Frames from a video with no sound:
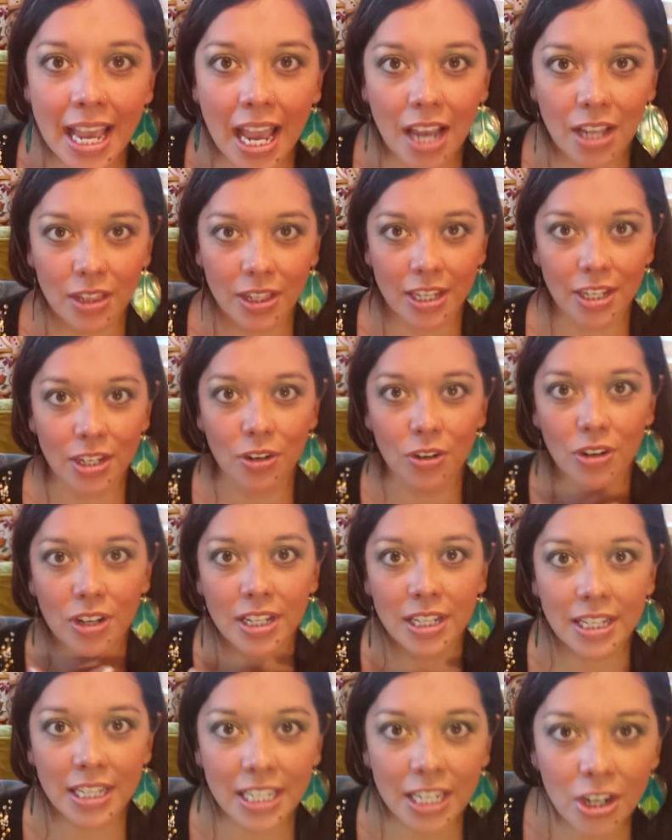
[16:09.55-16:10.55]
that, like you're
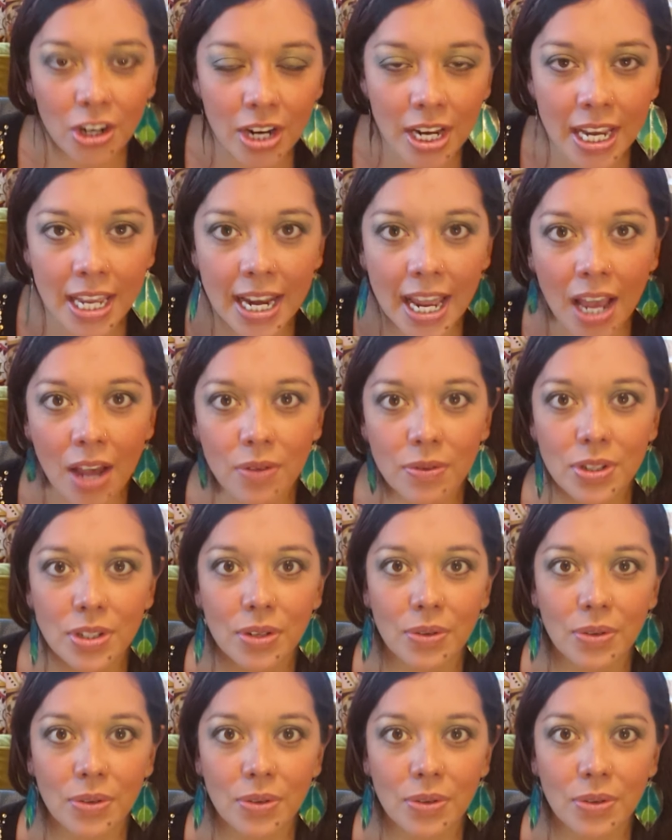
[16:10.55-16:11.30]
clearing it out.